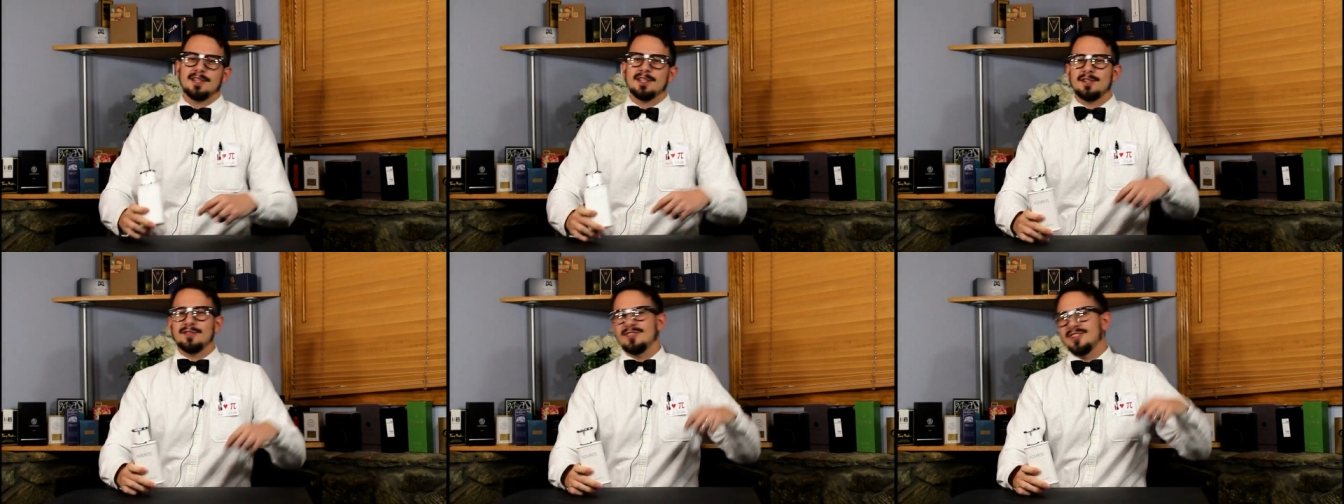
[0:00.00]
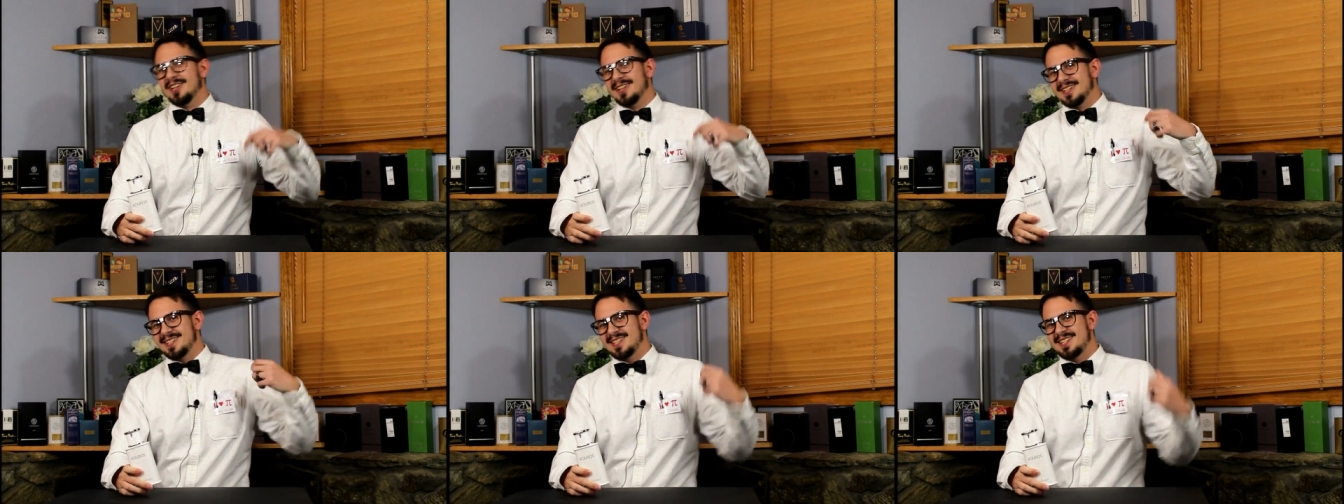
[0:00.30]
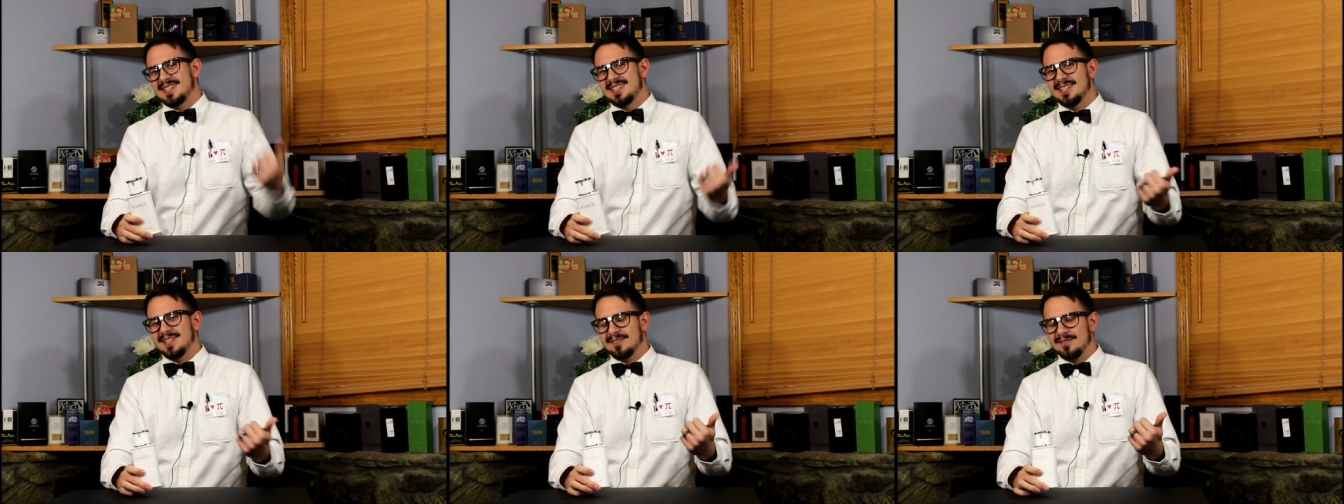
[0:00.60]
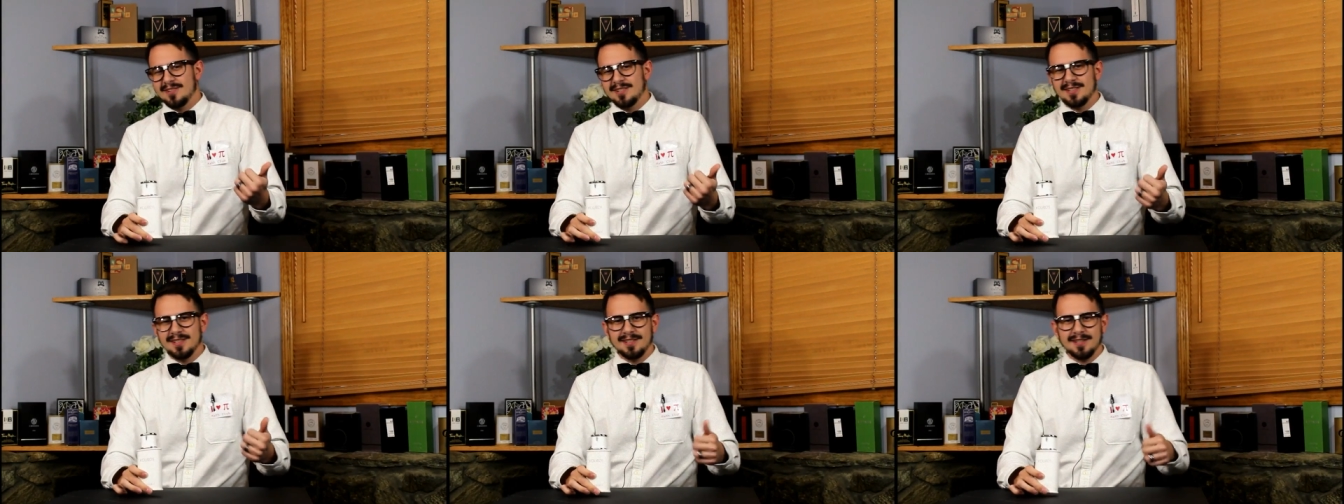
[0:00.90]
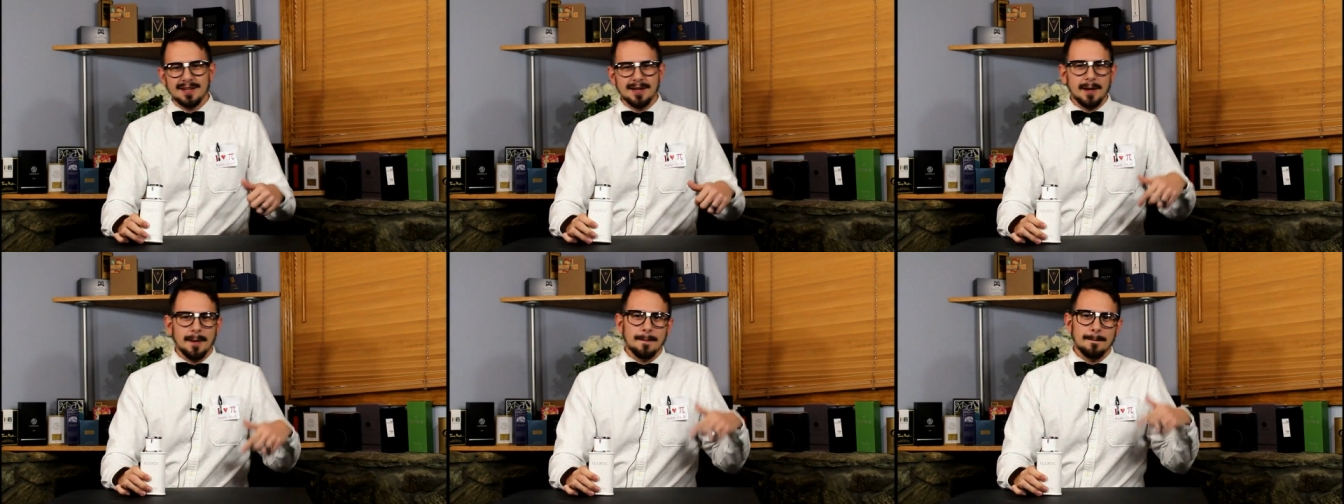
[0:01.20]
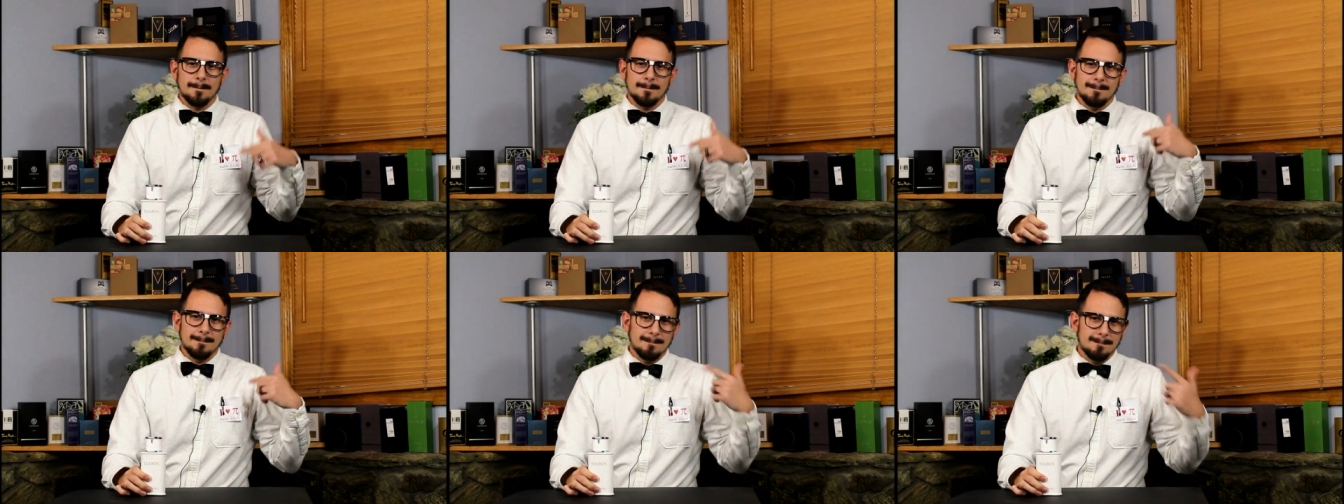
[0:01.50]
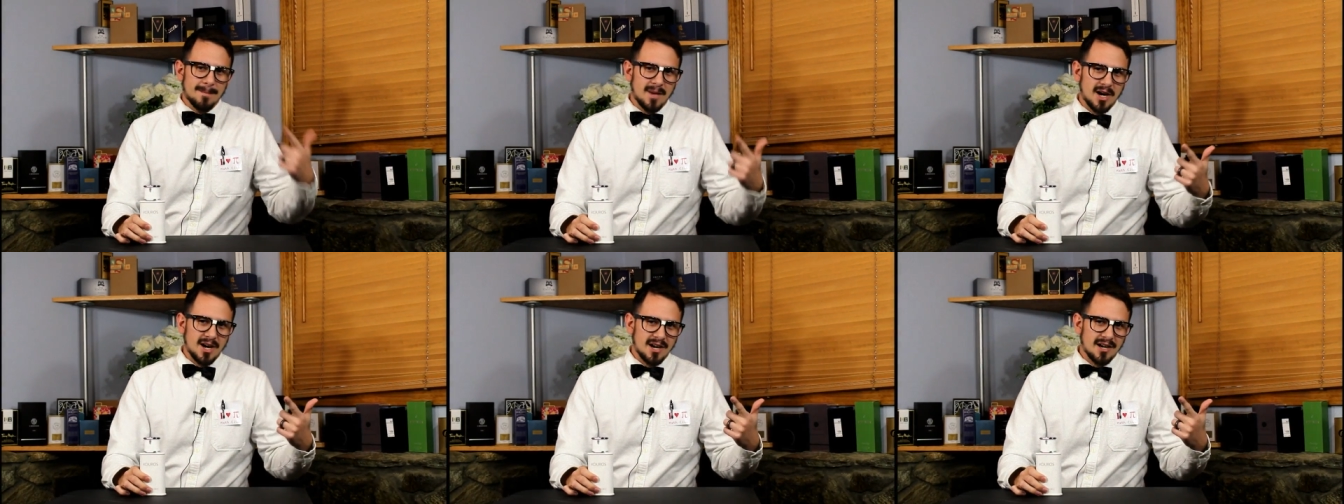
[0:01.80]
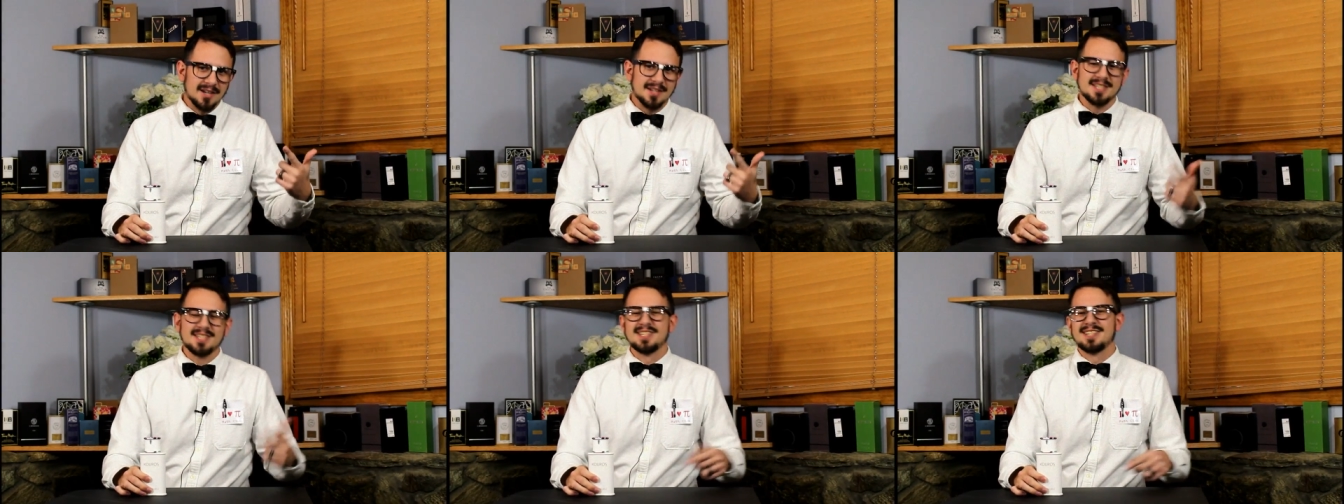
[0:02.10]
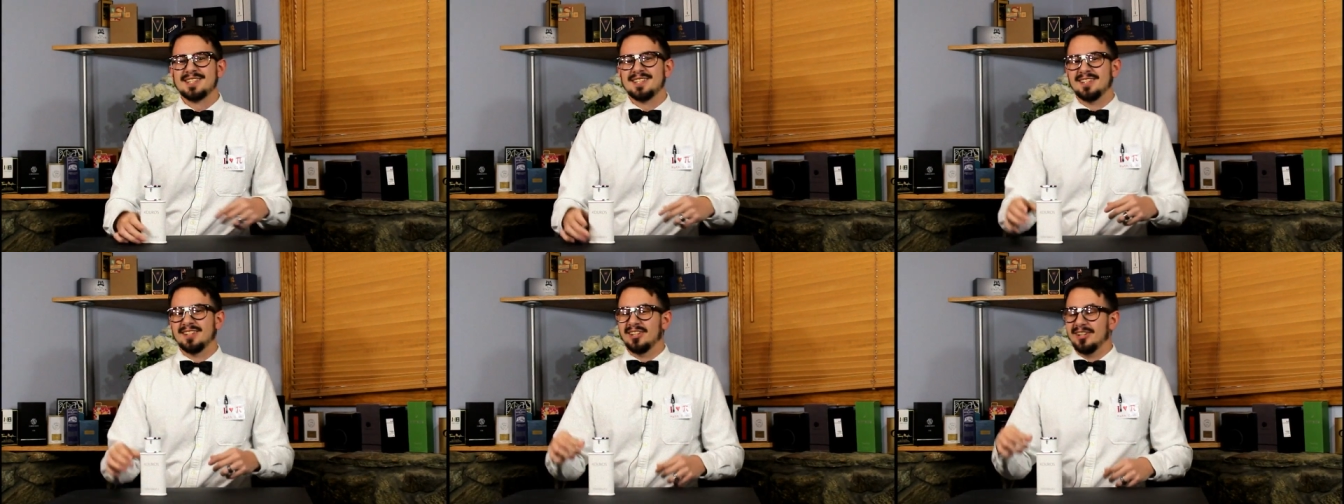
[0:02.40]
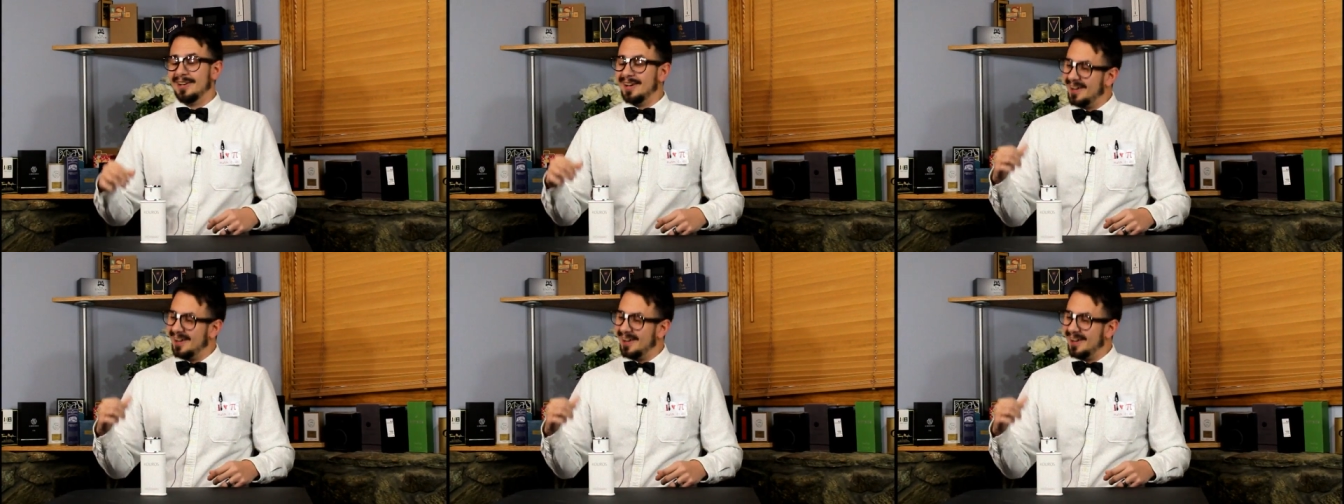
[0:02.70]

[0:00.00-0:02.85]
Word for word: You've got civet, moss,